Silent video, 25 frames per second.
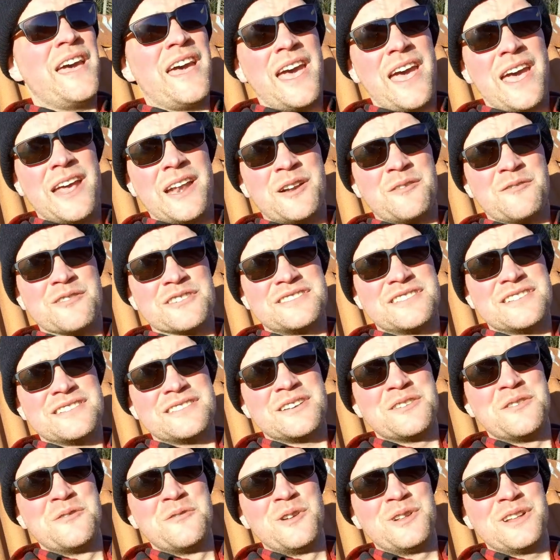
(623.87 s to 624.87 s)
And it was this
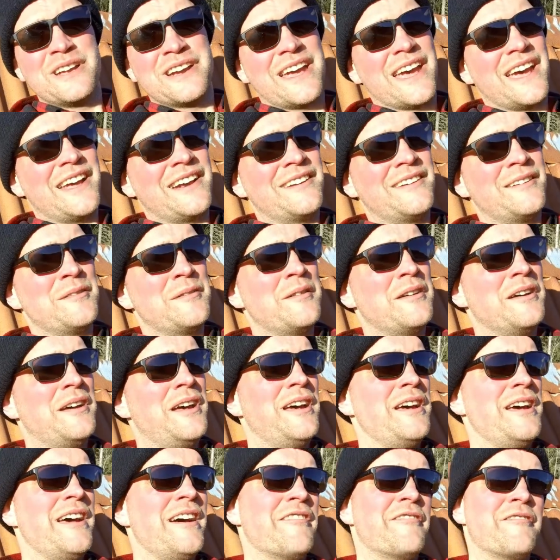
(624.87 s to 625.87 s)
hooligan
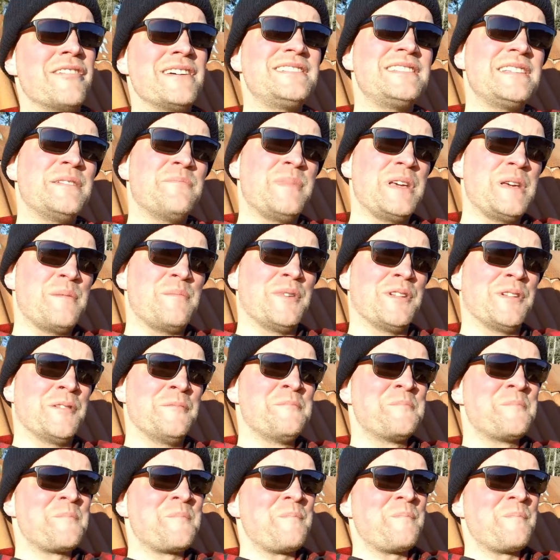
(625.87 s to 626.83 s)
uh, harassing people.